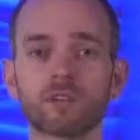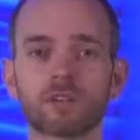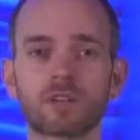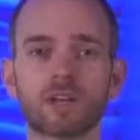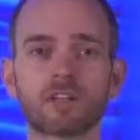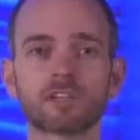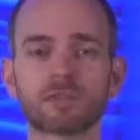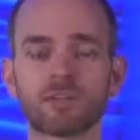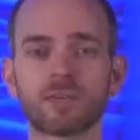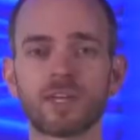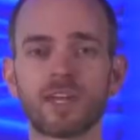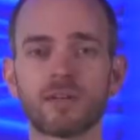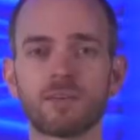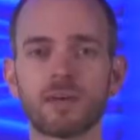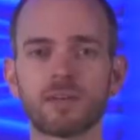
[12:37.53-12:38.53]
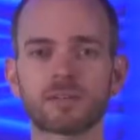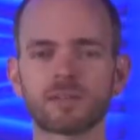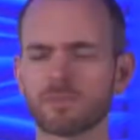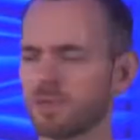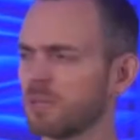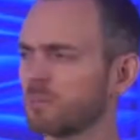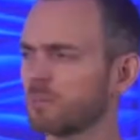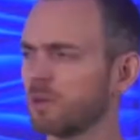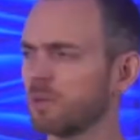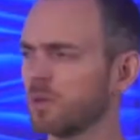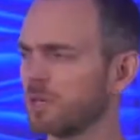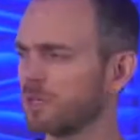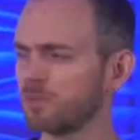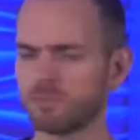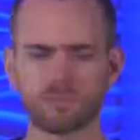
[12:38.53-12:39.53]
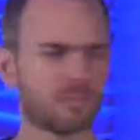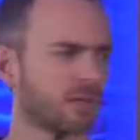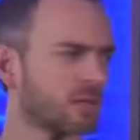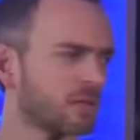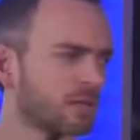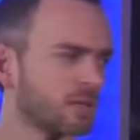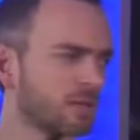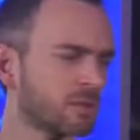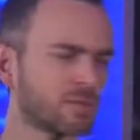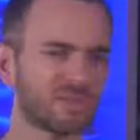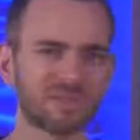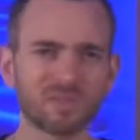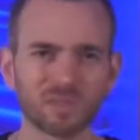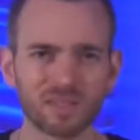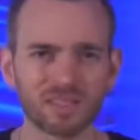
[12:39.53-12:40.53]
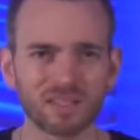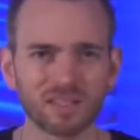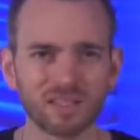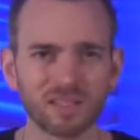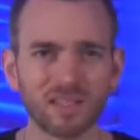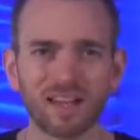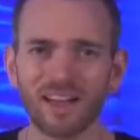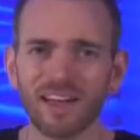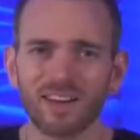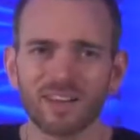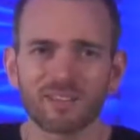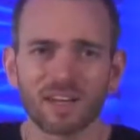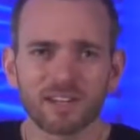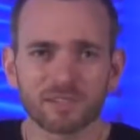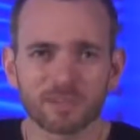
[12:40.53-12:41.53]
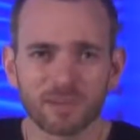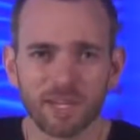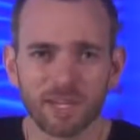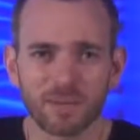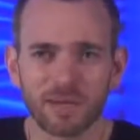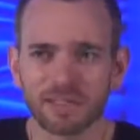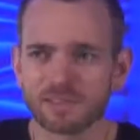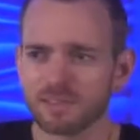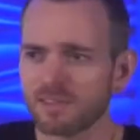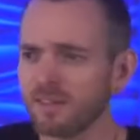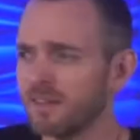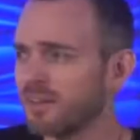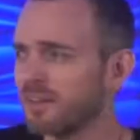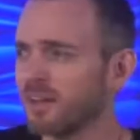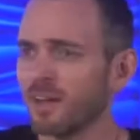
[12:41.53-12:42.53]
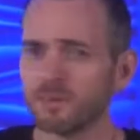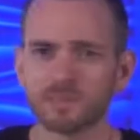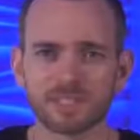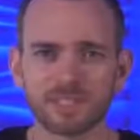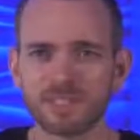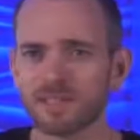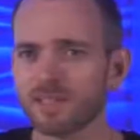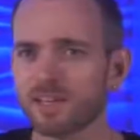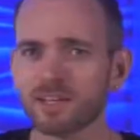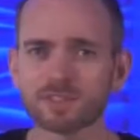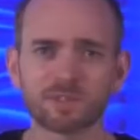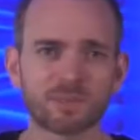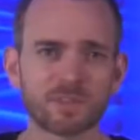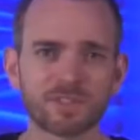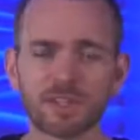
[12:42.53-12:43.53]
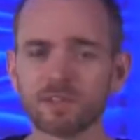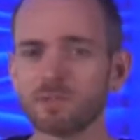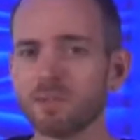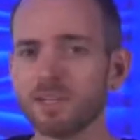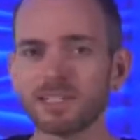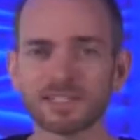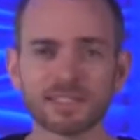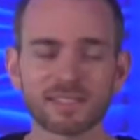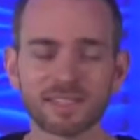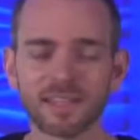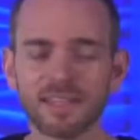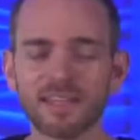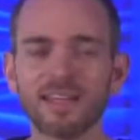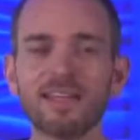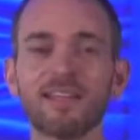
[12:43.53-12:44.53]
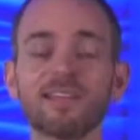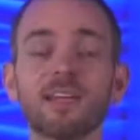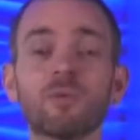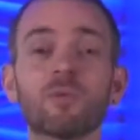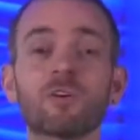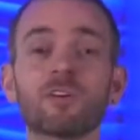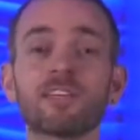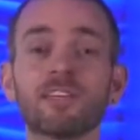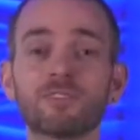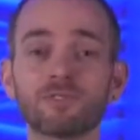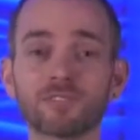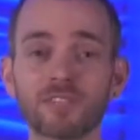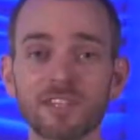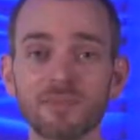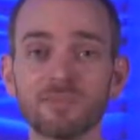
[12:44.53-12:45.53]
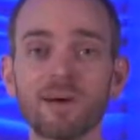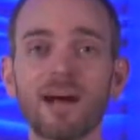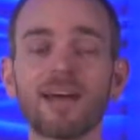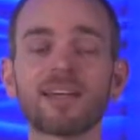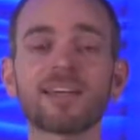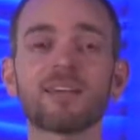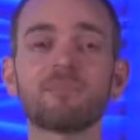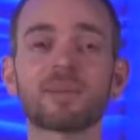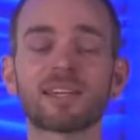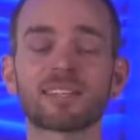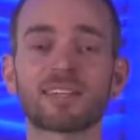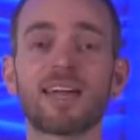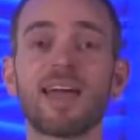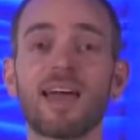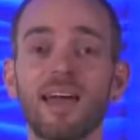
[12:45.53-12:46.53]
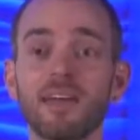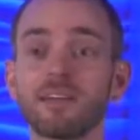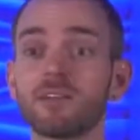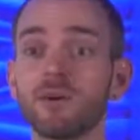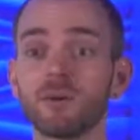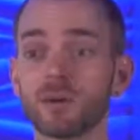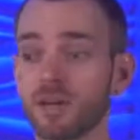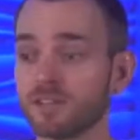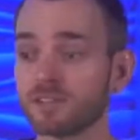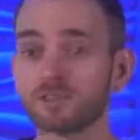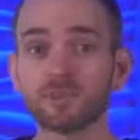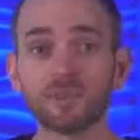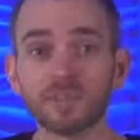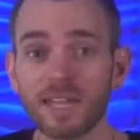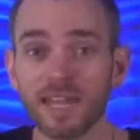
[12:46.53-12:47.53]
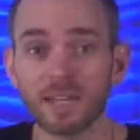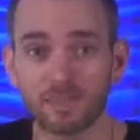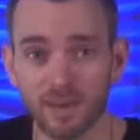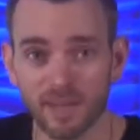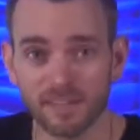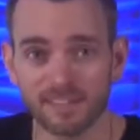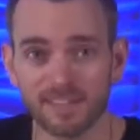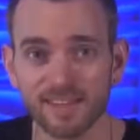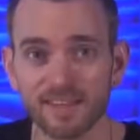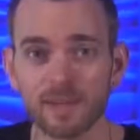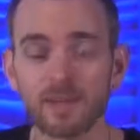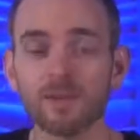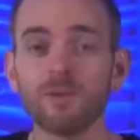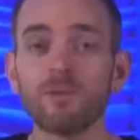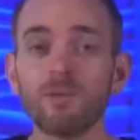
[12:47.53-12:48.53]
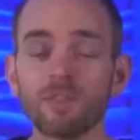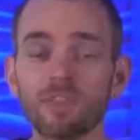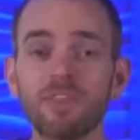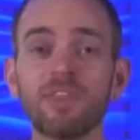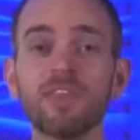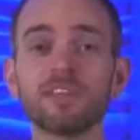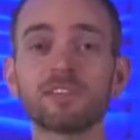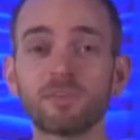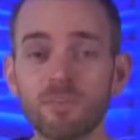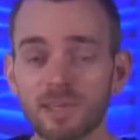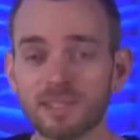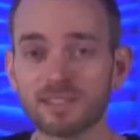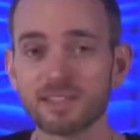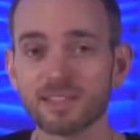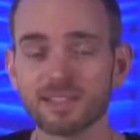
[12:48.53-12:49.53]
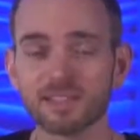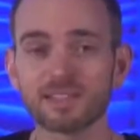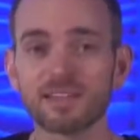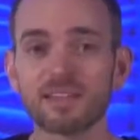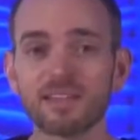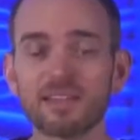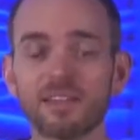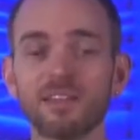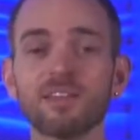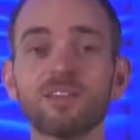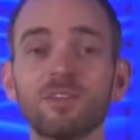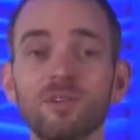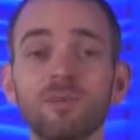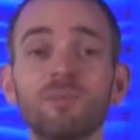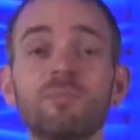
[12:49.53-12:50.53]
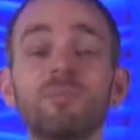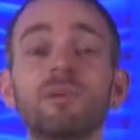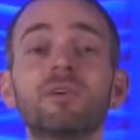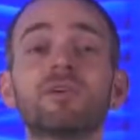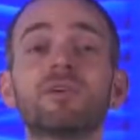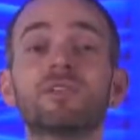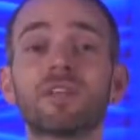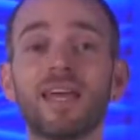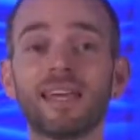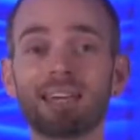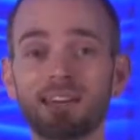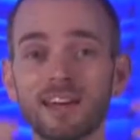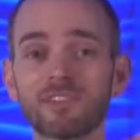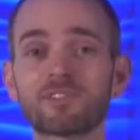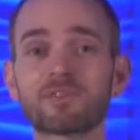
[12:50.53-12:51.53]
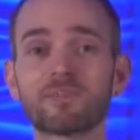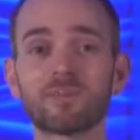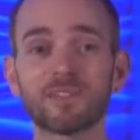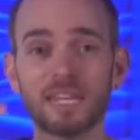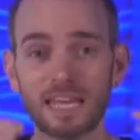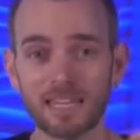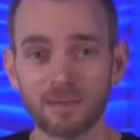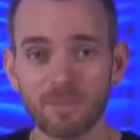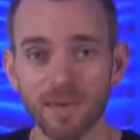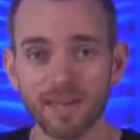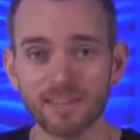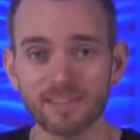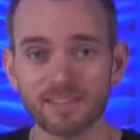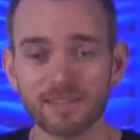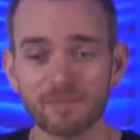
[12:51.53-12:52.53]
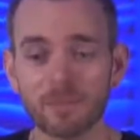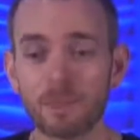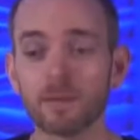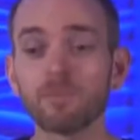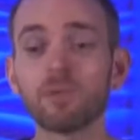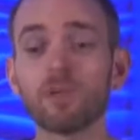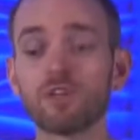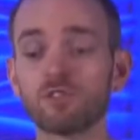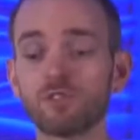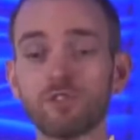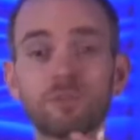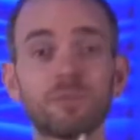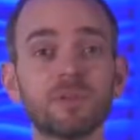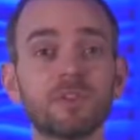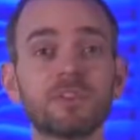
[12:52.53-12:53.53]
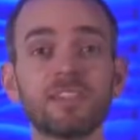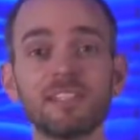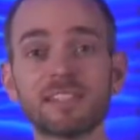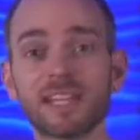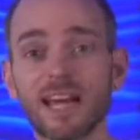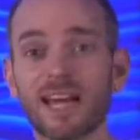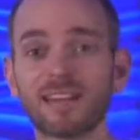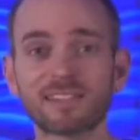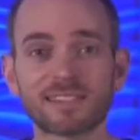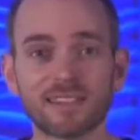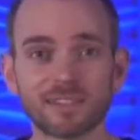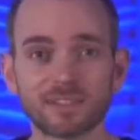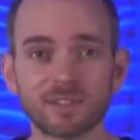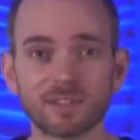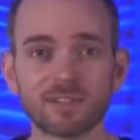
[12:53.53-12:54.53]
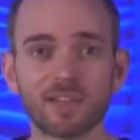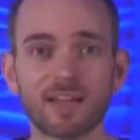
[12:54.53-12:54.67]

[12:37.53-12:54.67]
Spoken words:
where's your customer database? I'm like, my what? My What? I don't have a customer database. I'm sending the customers other places. They weren't interested in buying it because I had no customer database. With this business, you build a customer database, plus you build these assets